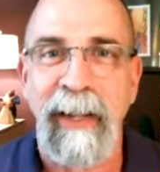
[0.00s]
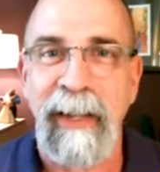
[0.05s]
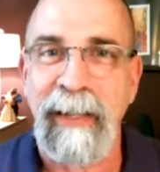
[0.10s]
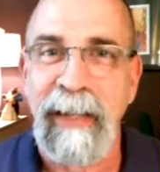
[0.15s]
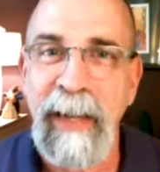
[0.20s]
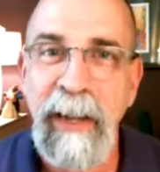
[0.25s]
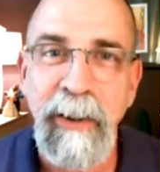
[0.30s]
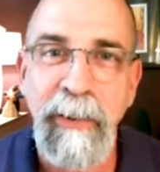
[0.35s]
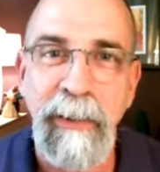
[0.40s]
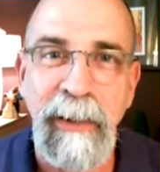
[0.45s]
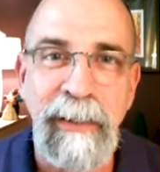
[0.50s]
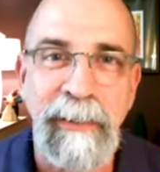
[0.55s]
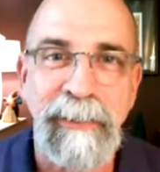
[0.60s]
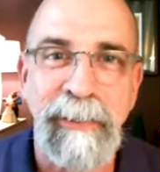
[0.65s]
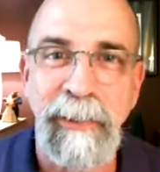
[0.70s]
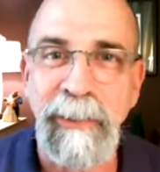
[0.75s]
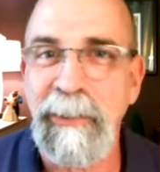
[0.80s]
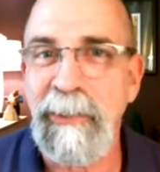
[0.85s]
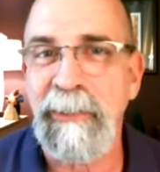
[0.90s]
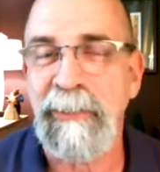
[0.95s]
And here is
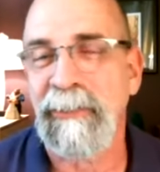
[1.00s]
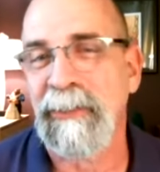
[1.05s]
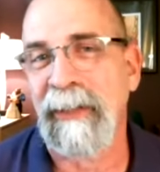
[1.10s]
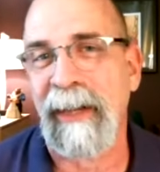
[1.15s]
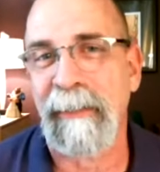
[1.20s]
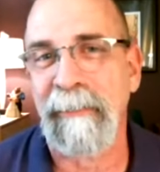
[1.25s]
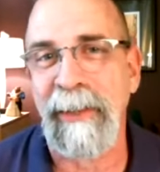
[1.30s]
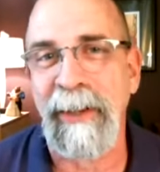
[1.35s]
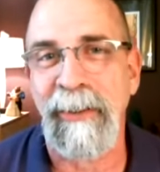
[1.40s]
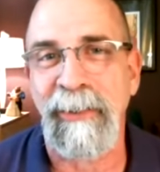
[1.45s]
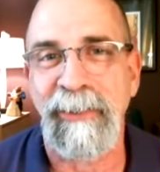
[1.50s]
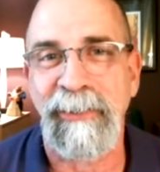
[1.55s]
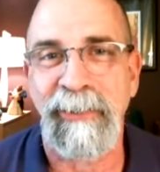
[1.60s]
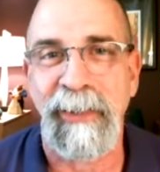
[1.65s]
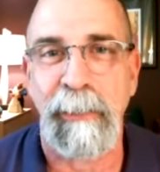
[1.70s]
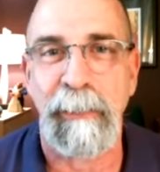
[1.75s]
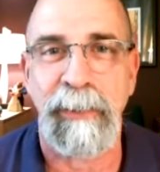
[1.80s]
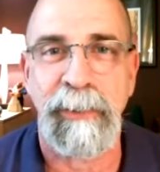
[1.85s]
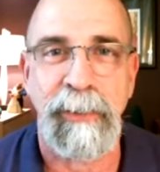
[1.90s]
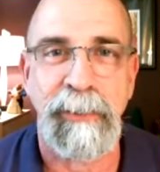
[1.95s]
the news that I'm here to
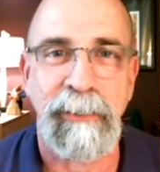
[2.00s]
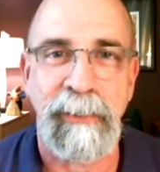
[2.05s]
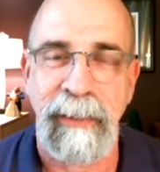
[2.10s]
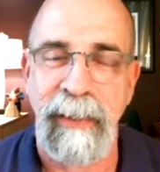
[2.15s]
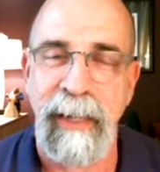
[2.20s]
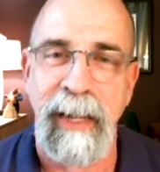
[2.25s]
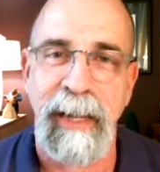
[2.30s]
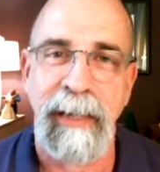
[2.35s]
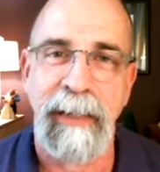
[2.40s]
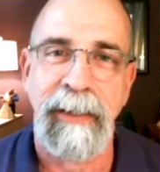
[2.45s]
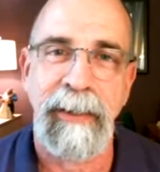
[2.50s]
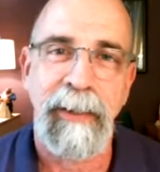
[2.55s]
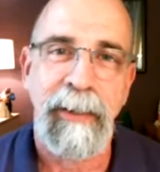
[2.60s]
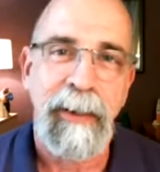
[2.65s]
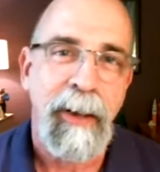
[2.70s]
share with you today.